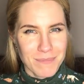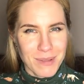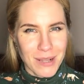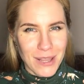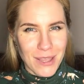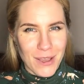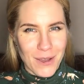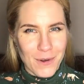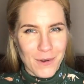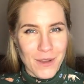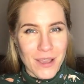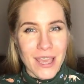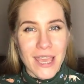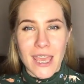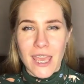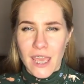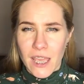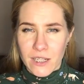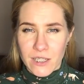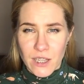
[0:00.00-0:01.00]
below,
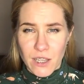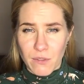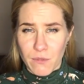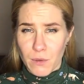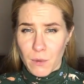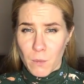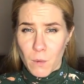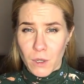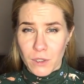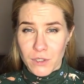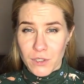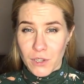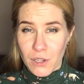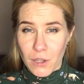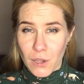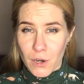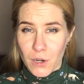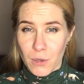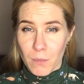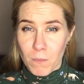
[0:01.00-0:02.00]
and if you want to
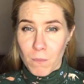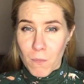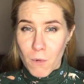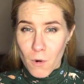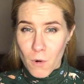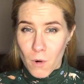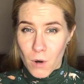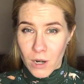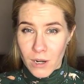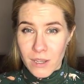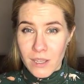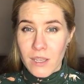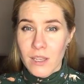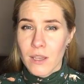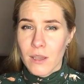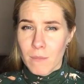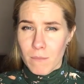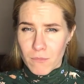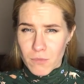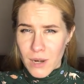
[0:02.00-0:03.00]
learn more,
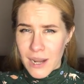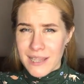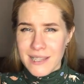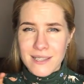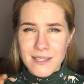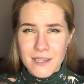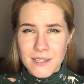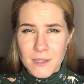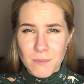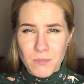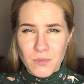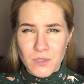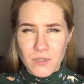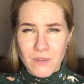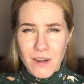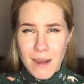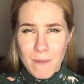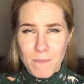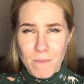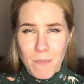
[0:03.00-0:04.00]
press the
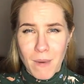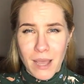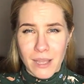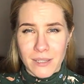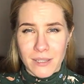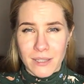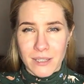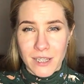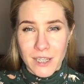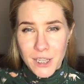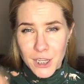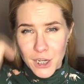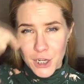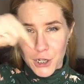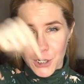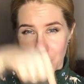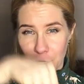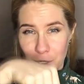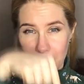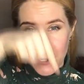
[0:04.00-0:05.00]
subscribe button
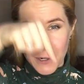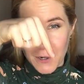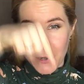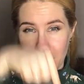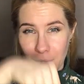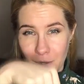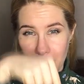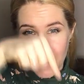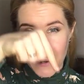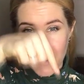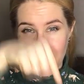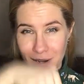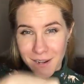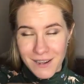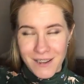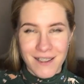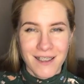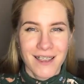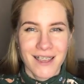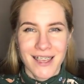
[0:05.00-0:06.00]
here.
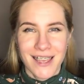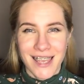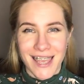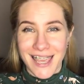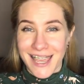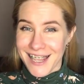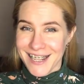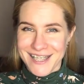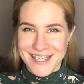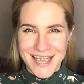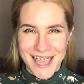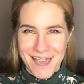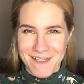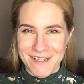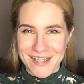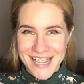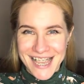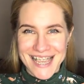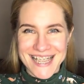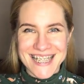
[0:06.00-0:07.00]
And
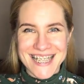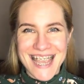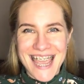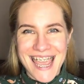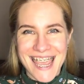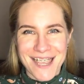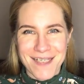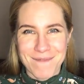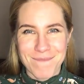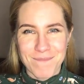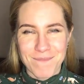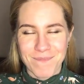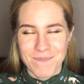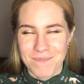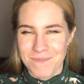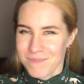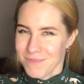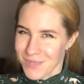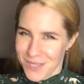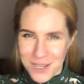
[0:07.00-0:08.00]
have a nice day!
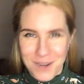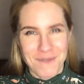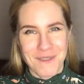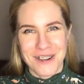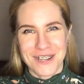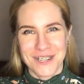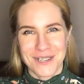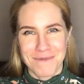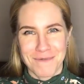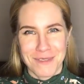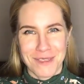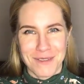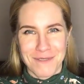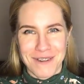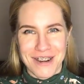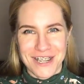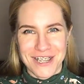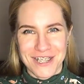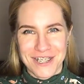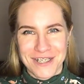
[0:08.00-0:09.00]
Your Russian with a
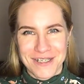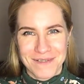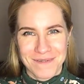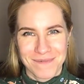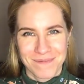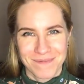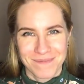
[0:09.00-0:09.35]
Russian.